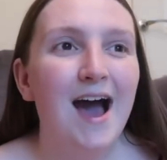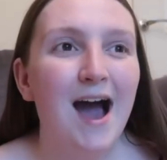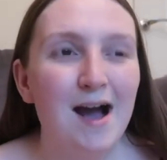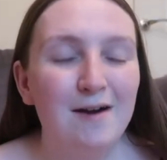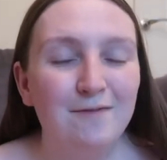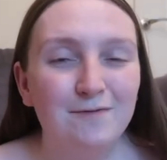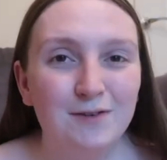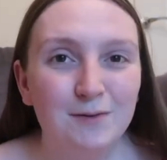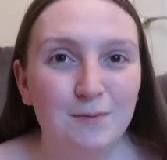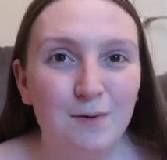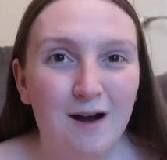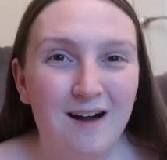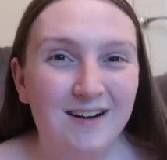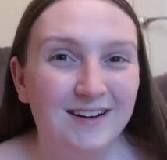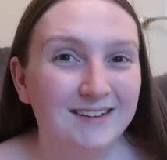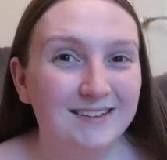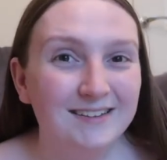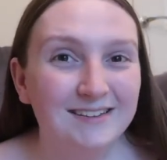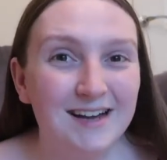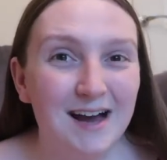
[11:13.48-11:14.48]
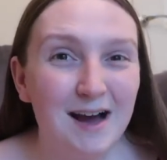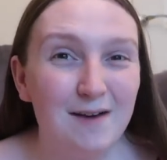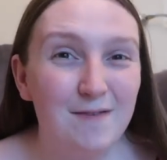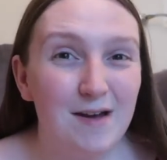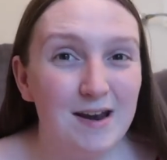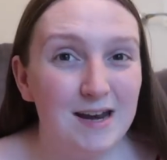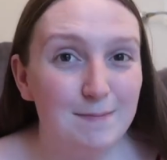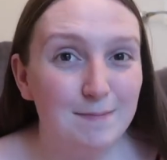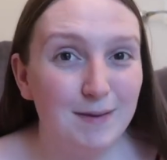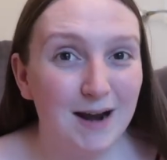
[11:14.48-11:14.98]
After work I didn't have
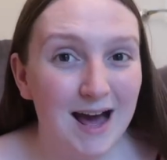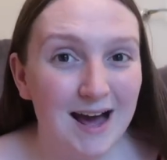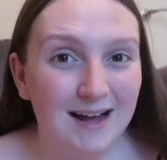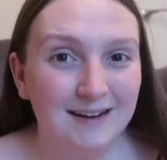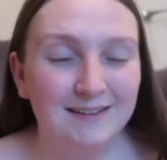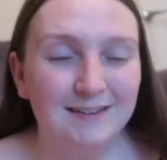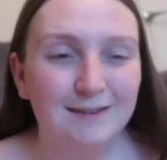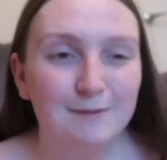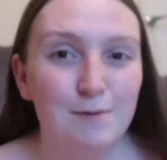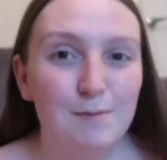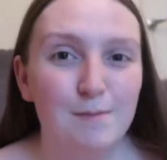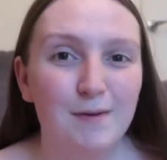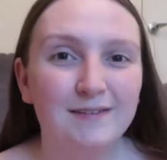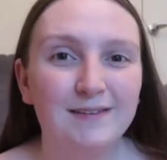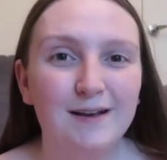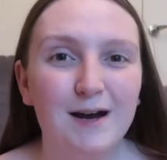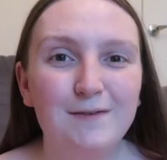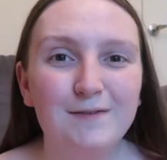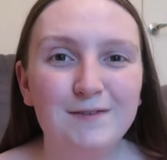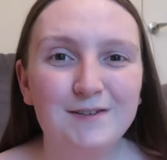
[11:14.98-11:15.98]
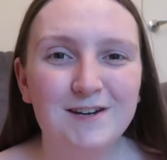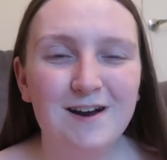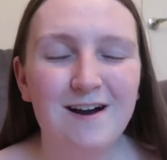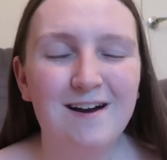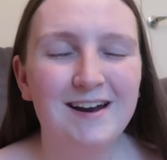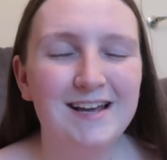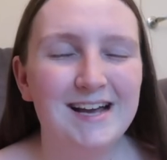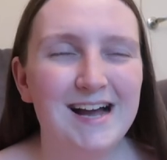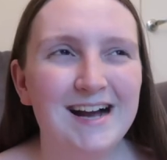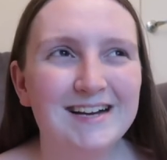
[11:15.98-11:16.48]
any plans, but myself and
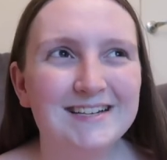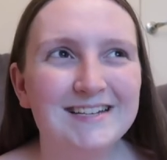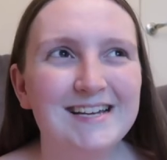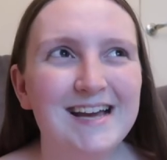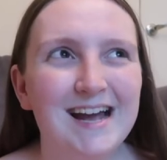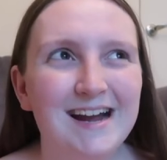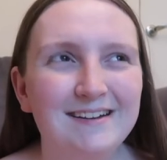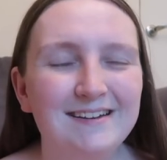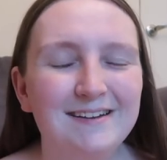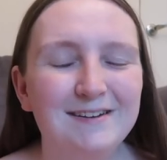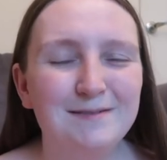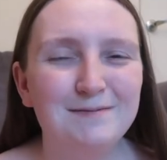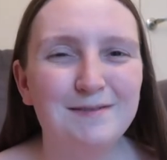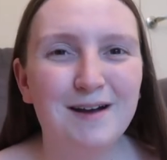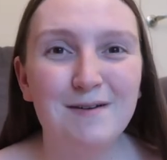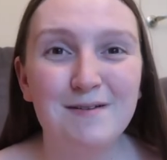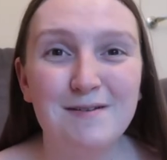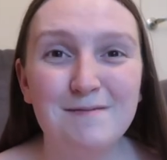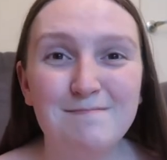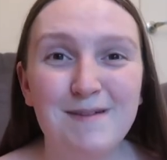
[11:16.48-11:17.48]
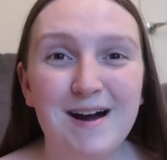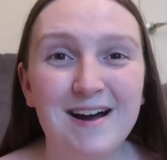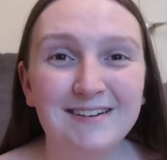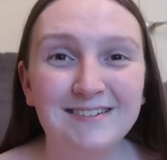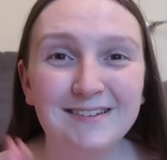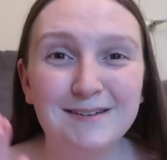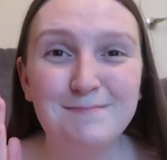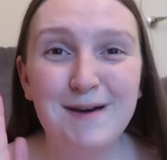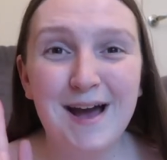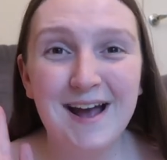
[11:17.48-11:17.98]
Charlie actually ended up going
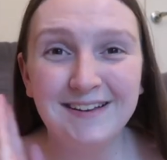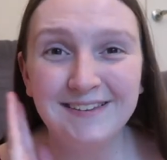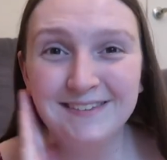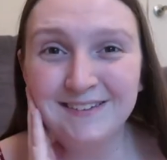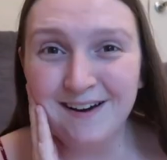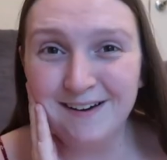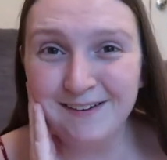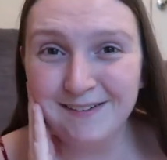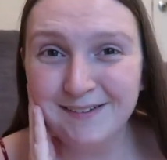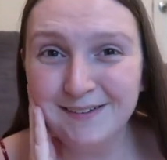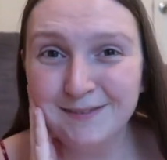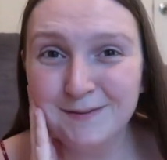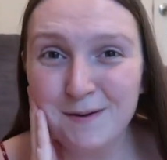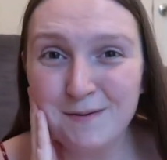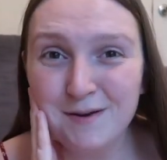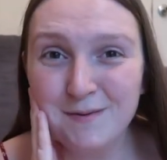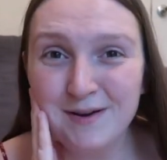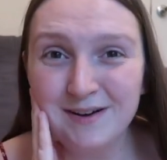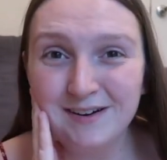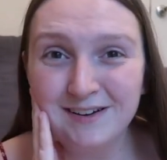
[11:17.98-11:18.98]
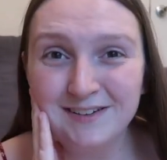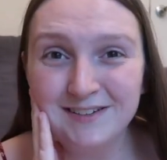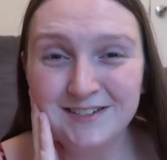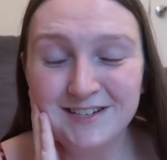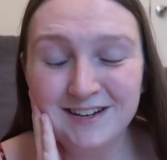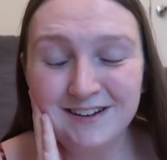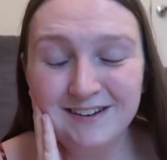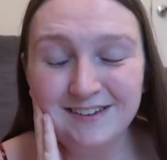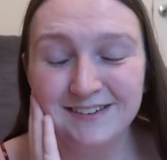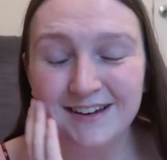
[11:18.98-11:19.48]
back to Pesto's where we went on
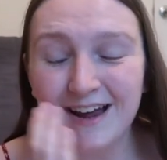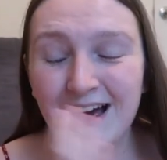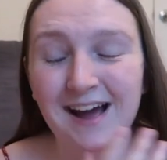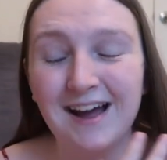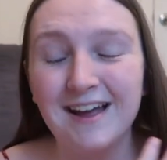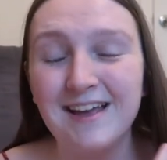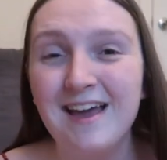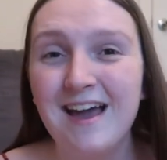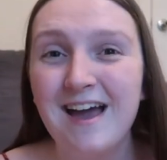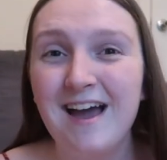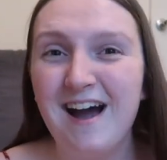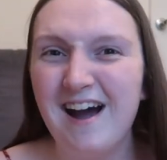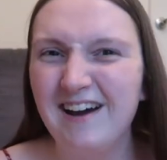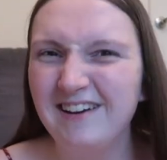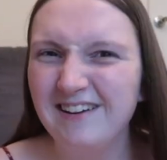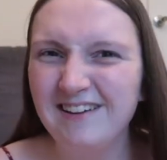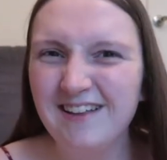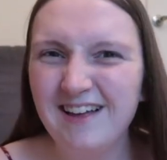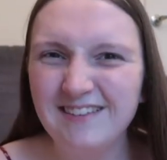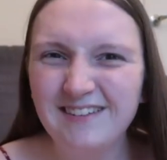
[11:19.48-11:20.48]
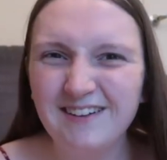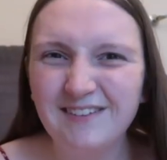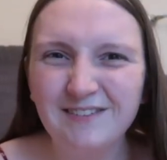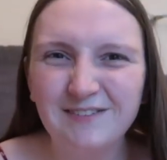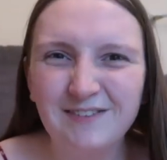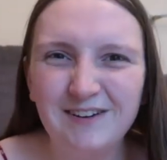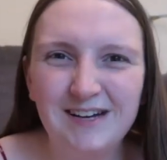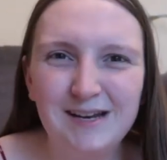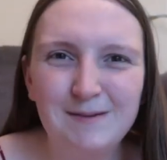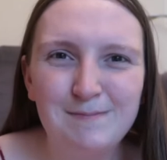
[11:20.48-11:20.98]
Tuesday. I know that
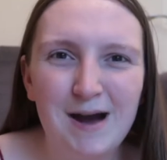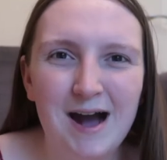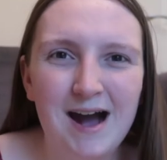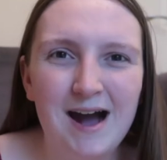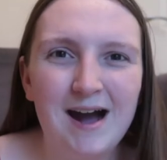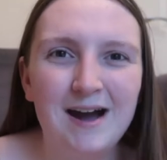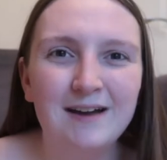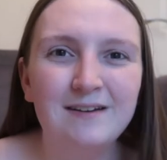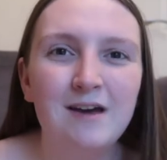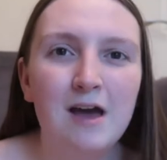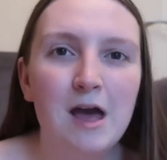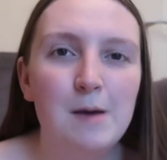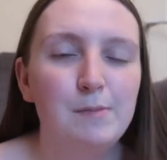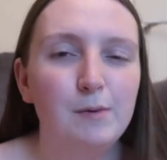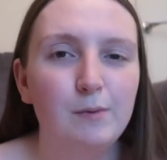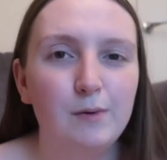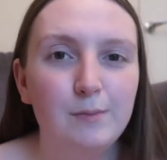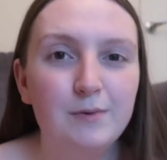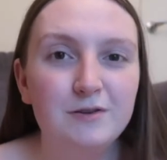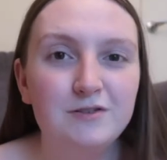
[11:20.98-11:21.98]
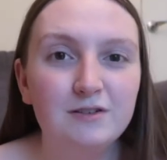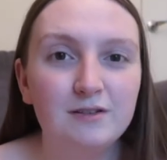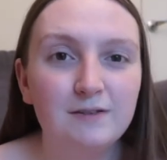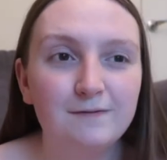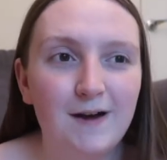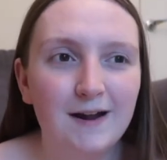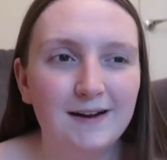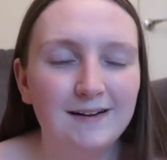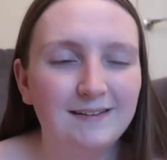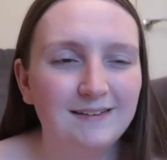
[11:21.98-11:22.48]
sounds really bad, but we were just
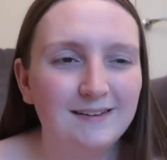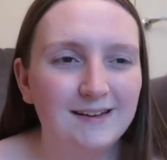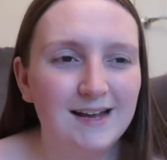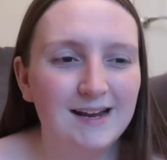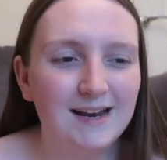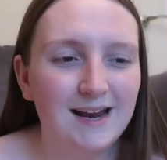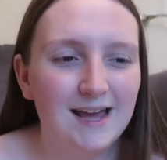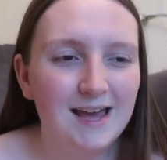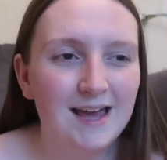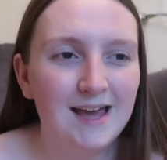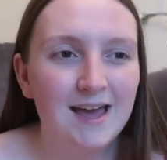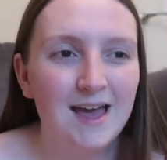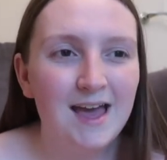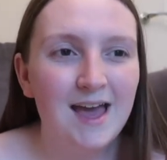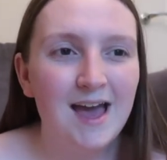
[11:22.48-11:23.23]
fancying it,